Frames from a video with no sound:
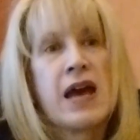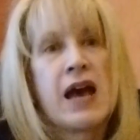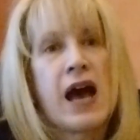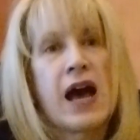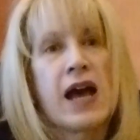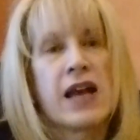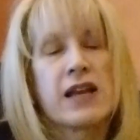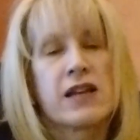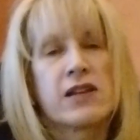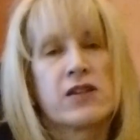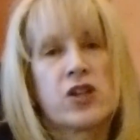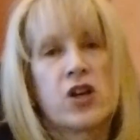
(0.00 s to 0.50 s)

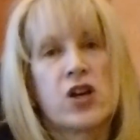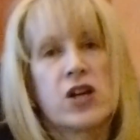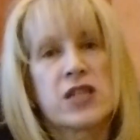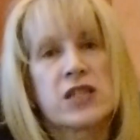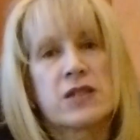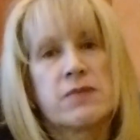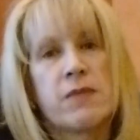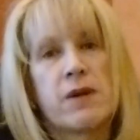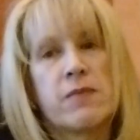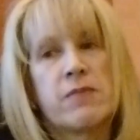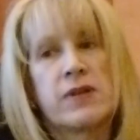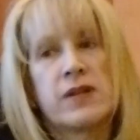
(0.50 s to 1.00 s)
I had
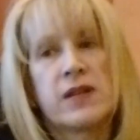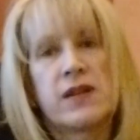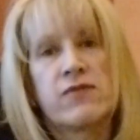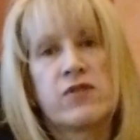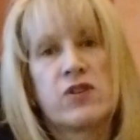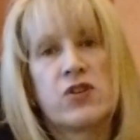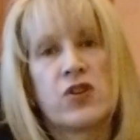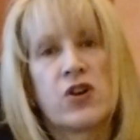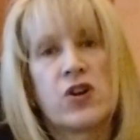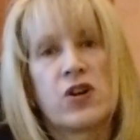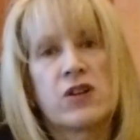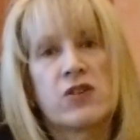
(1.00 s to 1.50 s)
lost my
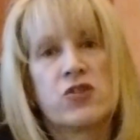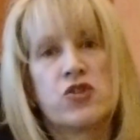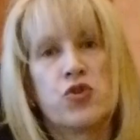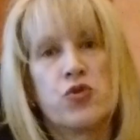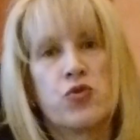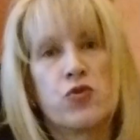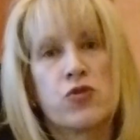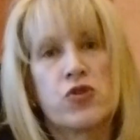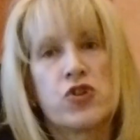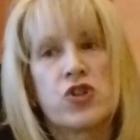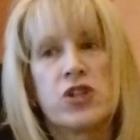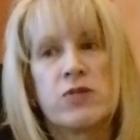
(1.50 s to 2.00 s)
beloved dog
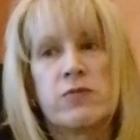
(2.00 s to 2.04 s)
George.